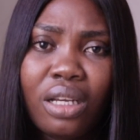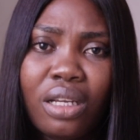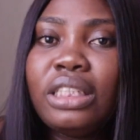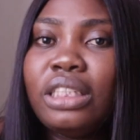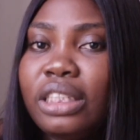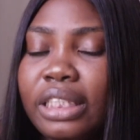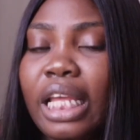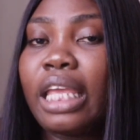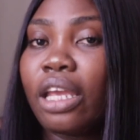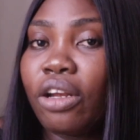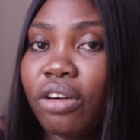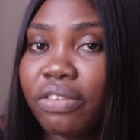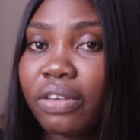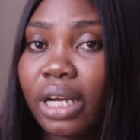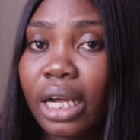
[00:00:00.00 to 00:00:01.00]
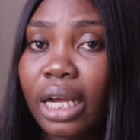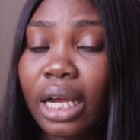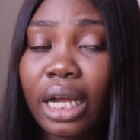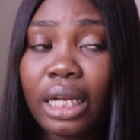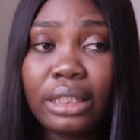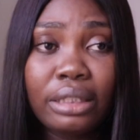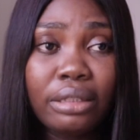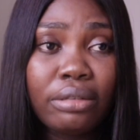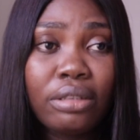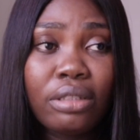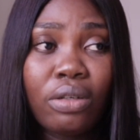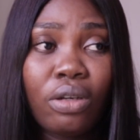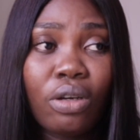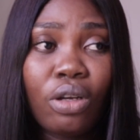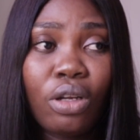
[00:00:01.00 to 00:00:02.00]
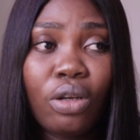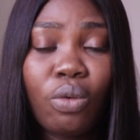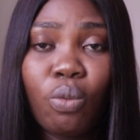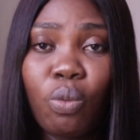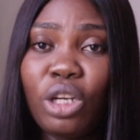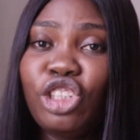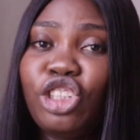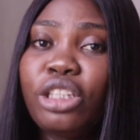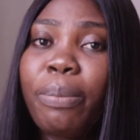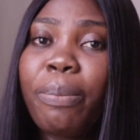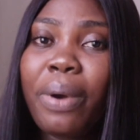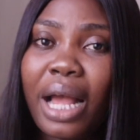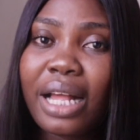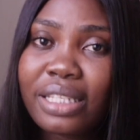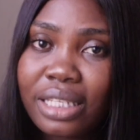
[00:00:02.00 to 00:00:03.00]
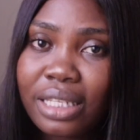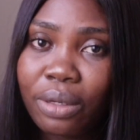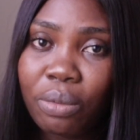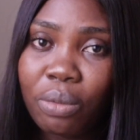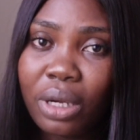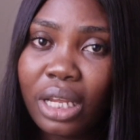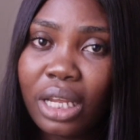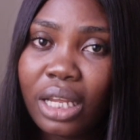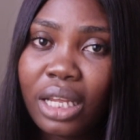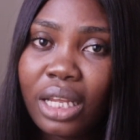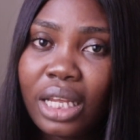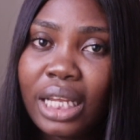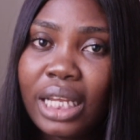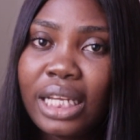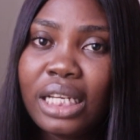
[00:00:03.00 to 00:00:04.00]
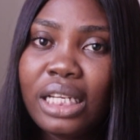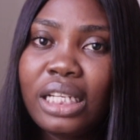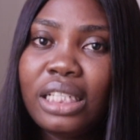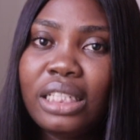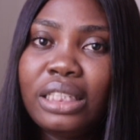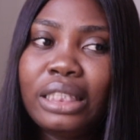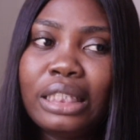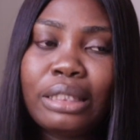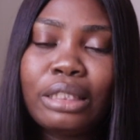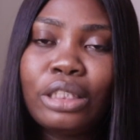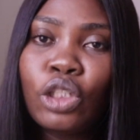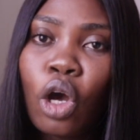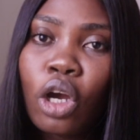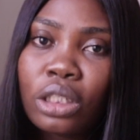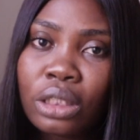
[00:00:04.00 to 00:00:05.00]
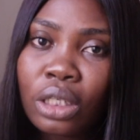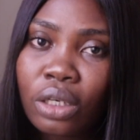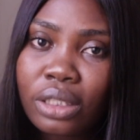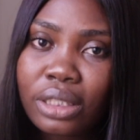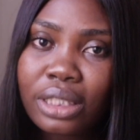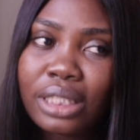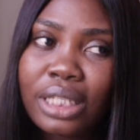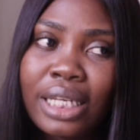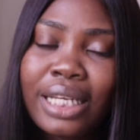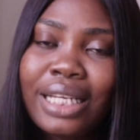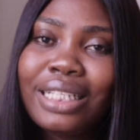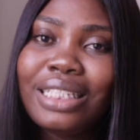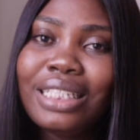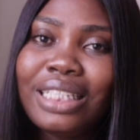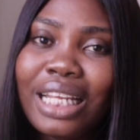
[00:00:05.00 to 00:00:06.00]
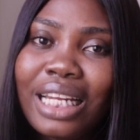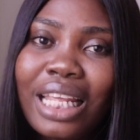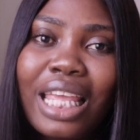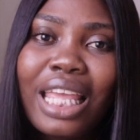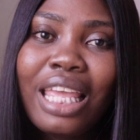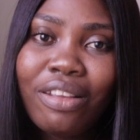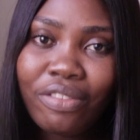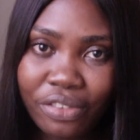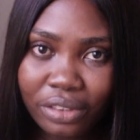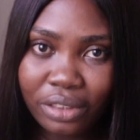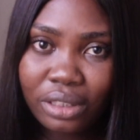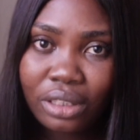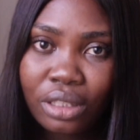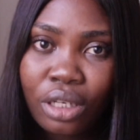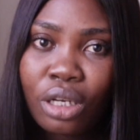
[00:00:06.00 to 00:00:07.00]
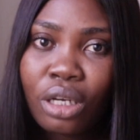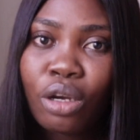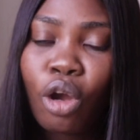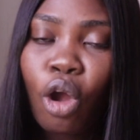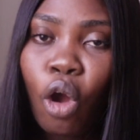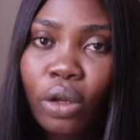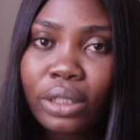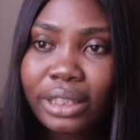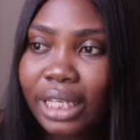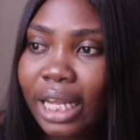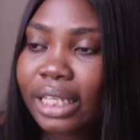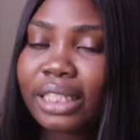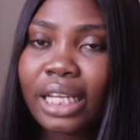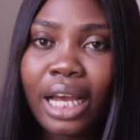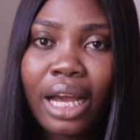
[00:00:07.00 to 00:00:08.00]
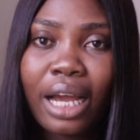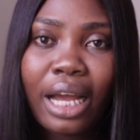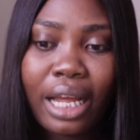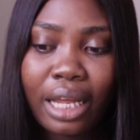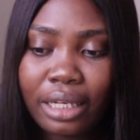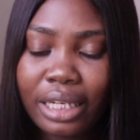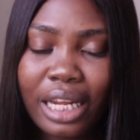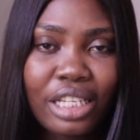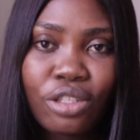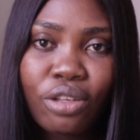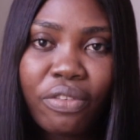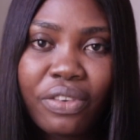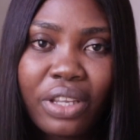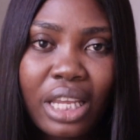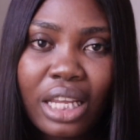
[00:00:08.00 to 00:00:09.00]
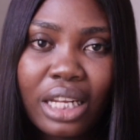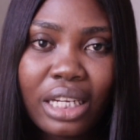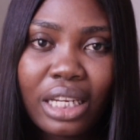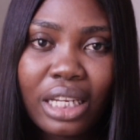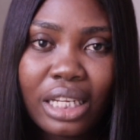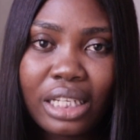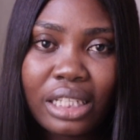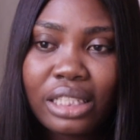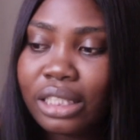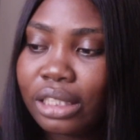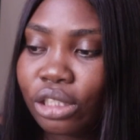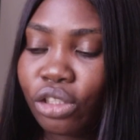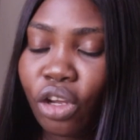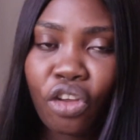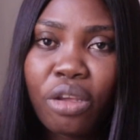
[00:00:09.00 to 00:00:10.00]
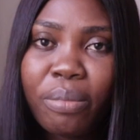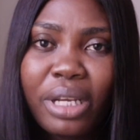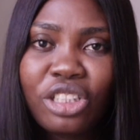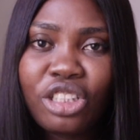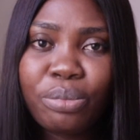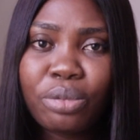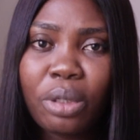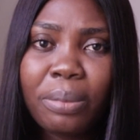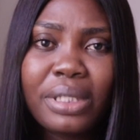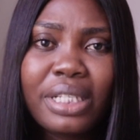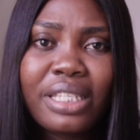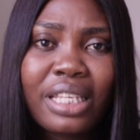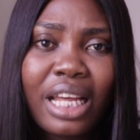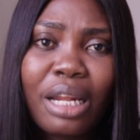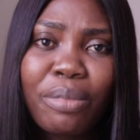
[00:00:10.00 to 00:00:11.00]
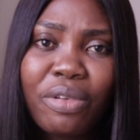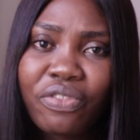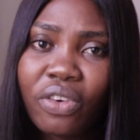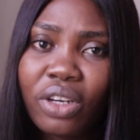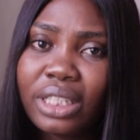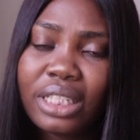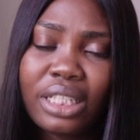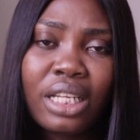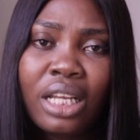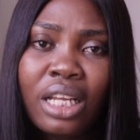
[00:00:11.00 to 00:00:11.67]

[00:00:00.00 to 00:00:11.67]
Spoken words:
Didn't take care of her, and when she passed away, the doctors didn't even contact her next of kin in the document she probably signed before the